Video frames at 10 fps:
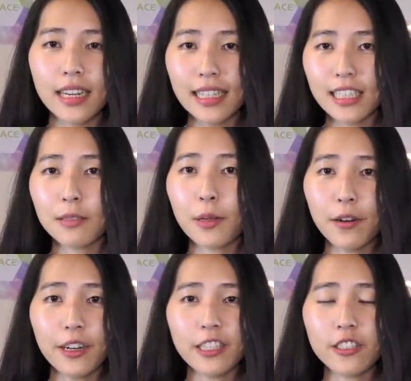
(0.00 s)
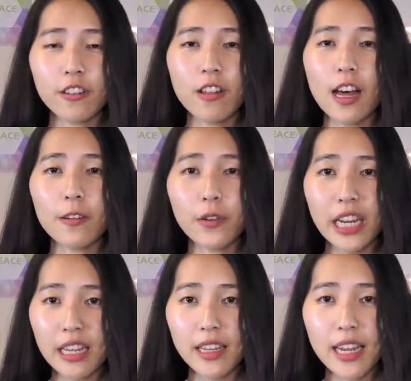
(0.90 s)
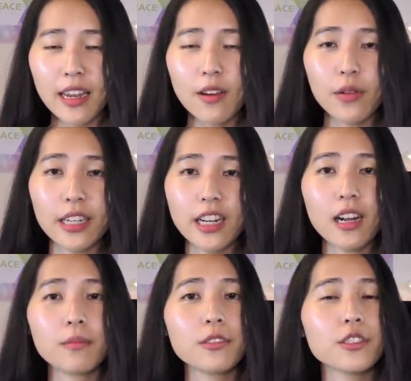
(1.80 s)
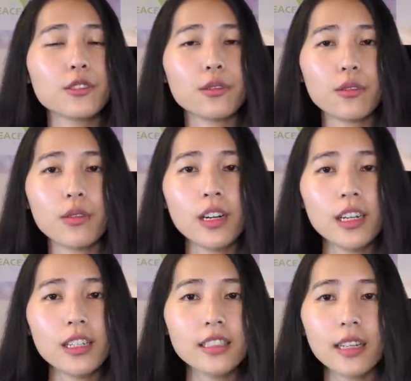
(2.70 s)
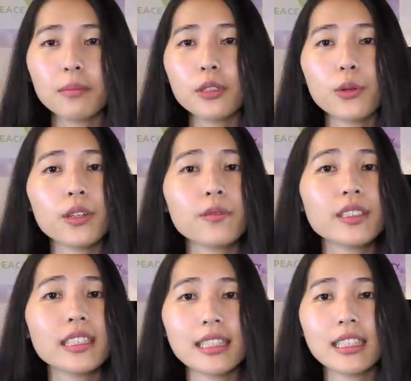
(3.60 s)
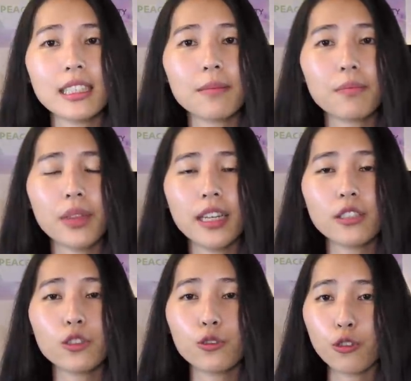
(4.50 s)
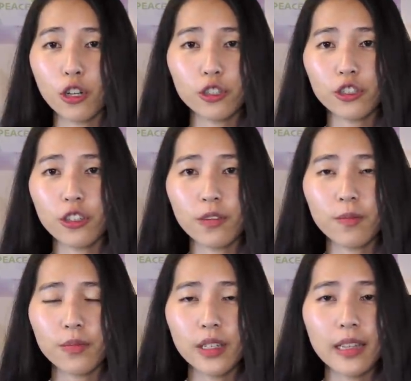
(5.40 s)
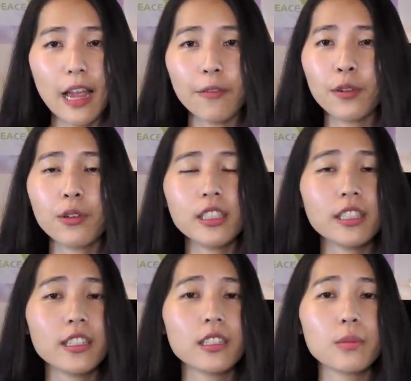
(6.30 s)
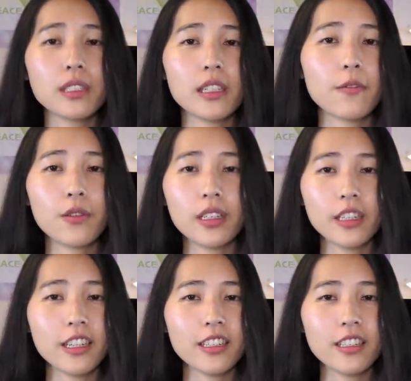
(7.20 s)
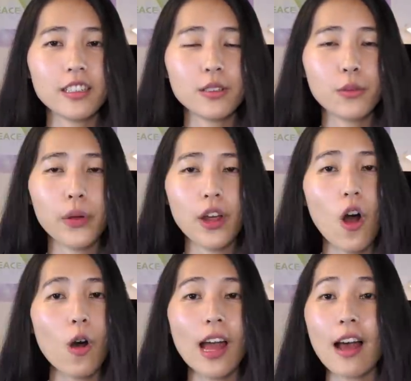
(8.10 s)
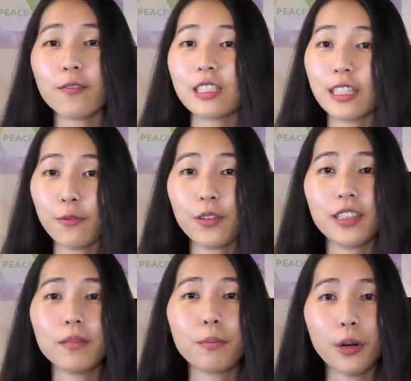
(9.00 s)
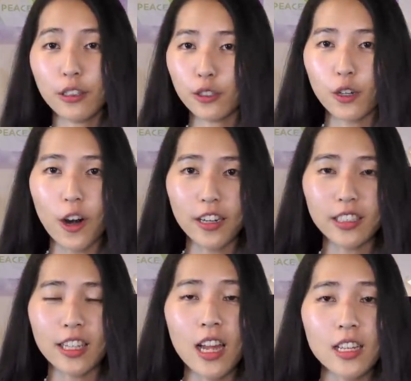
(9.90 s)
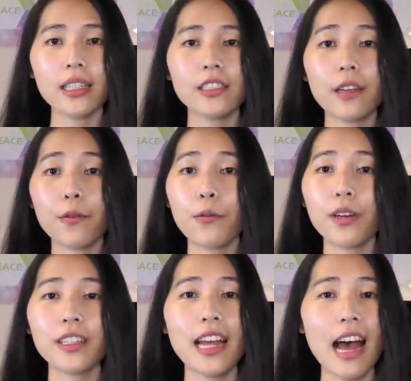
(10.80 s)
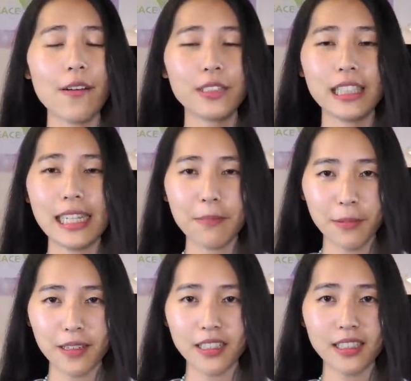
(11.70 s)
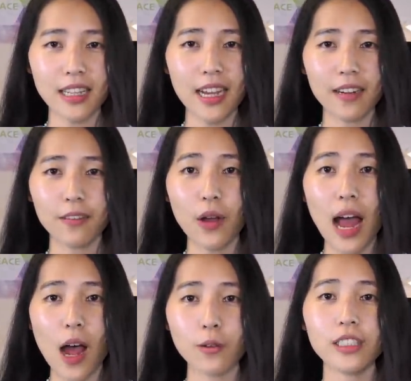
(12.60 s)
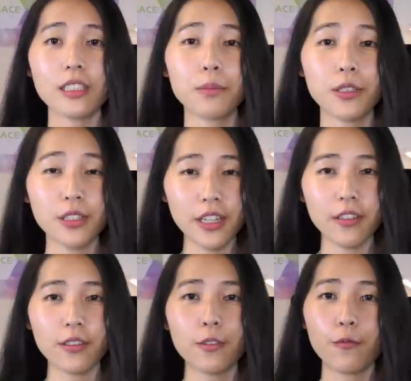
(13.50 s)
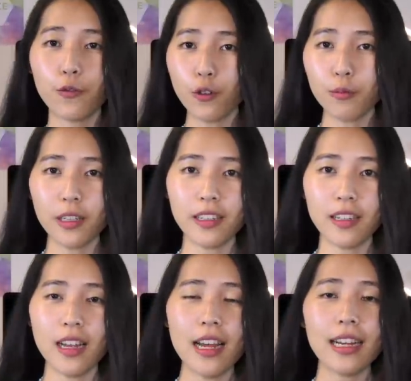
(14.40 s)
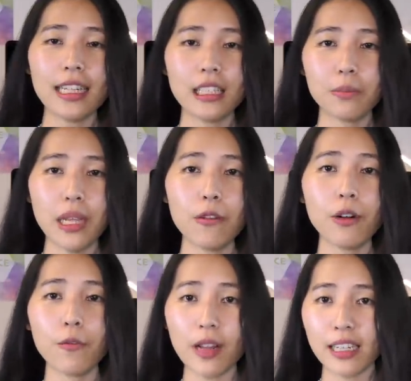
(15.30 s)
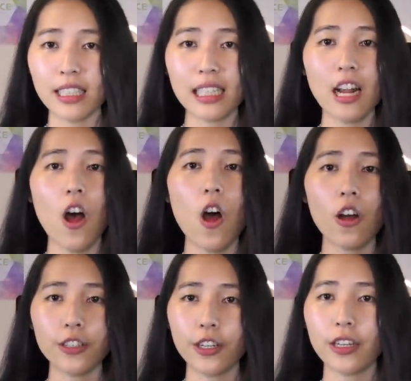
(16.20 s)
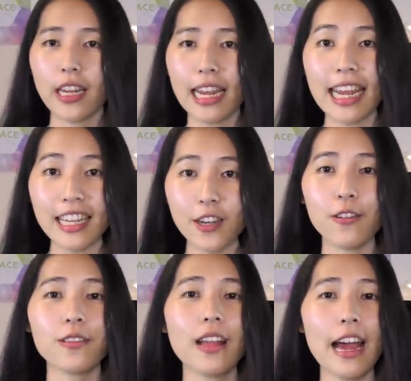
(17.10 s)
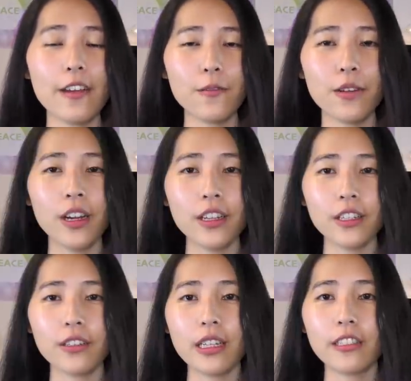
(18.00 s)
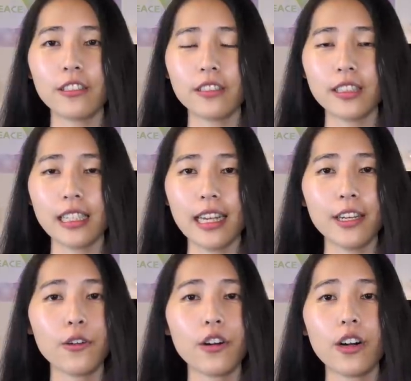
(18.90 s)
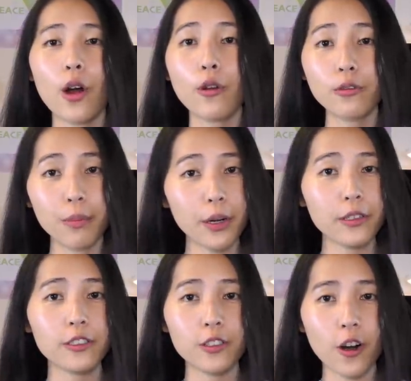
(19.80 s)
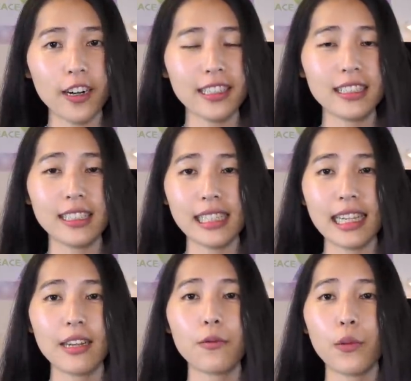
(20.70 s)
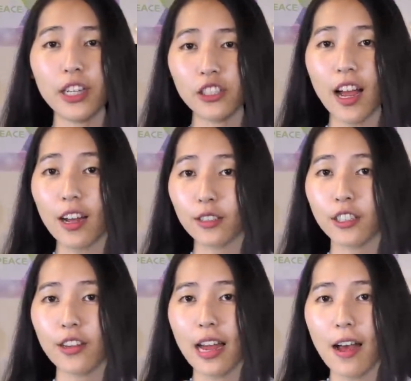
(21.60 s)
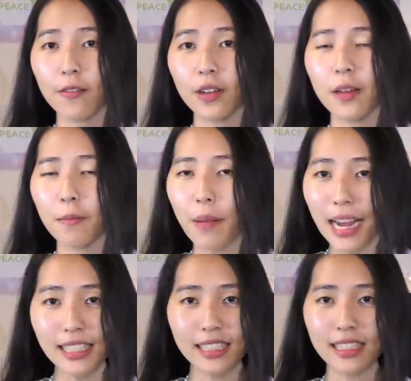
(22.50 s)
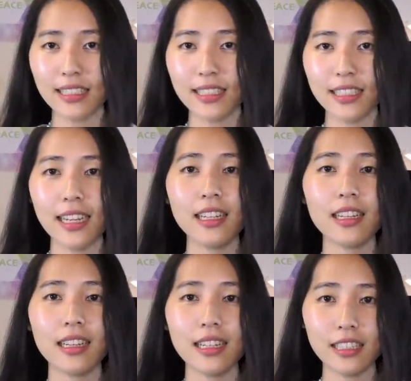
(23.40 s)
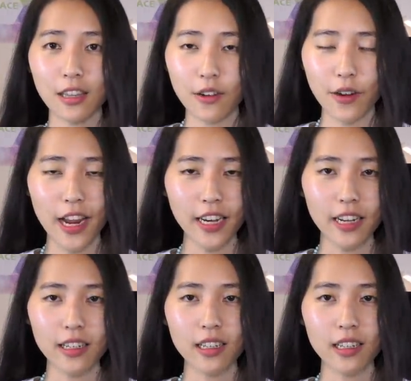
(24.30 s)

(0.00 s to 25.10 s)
experience a lot of healing when it comes to some sort of system and structure. And everyone is going to be different because we all have different birth charts. So if you want to have a deeper insight of how this particular full moon is being reflected on in your life, you need to see your own birth chart and see in which house you have Pisces is located,